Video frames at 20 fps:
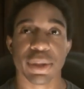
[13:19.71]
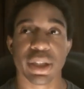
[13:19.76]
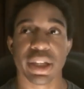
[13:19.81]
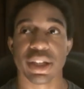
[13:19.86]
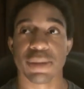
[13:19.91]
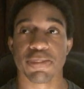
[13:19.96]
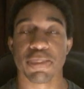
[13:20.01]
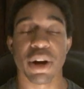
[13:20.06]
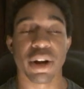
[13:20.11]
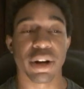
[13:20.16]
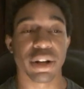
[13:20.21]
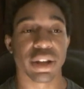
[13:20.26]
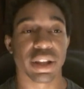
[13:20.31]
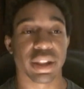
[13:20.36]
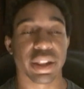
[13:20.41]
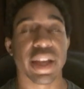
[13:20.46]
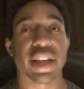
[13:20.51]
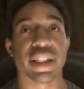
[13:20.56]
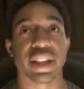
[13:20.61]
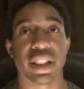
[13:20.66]
because part of
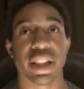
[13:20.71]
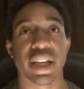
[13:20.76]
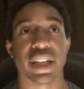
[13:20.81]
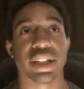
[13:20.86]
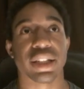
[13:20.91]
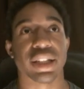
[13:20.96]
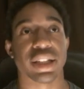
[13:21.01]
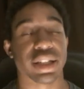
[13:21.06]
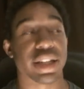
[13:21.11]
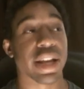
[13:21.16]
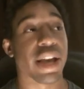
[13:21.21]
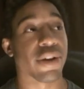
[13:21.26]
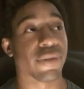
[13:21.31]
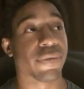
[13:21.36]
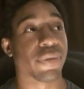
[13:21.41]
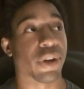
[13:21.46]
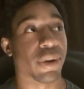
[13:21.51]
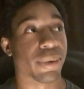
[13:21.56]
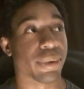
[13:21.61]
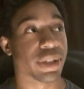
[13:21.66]
the thing that led to his
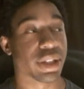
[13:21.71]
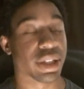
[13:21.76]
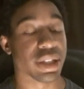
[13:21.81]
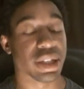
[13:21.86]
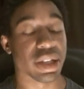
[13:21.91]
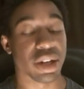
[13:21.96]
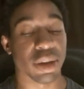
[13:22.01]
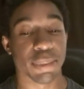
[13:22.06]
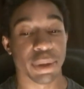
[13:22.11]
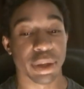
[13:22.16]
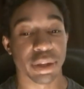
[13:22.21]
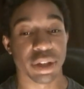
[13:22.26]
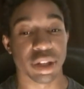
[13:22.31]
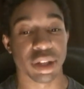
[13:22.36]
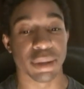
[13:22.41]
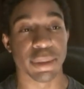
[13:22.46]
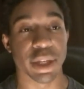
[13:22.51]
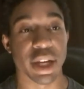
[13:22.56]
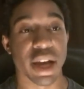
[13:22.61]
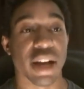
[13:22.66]
downfall was his
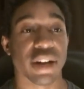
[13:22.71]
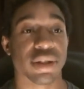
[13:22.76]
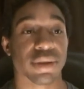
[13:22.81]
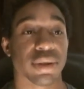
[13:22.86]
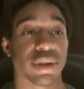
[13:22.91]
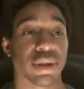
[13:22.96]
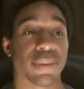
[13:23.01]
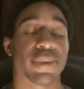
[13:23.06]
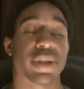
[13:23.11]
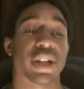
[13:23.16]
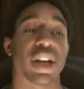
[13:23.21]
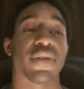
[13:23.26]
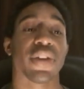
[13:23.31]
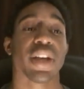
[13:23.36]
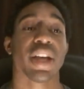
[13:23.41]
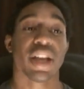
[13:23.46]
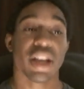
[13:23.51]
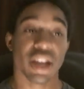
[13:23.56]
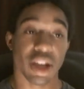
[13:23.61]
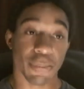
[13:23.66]
inability to be honest with
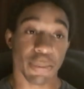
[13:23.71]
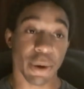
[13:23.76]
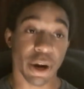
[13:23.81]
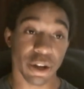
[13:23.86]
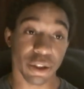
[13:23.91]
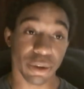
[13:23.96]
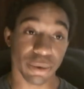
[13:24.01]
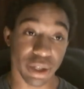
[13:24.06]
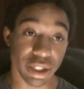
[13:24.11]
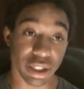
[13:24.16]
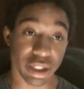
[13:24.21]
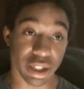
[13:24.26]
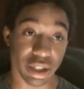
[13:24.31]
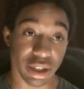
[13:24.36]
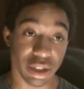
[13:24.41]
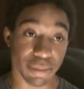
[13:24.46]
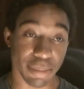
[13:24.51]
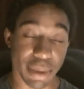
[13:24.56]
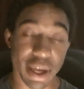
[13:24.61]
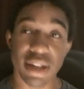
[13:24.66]
himself, and part of the reason
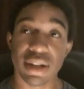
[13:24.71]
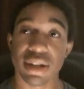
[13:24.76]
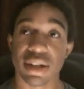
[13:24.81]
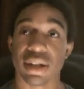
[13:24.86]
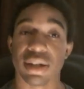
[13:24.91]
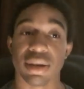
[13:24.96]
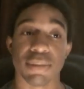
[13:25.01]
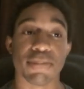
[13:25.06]
his men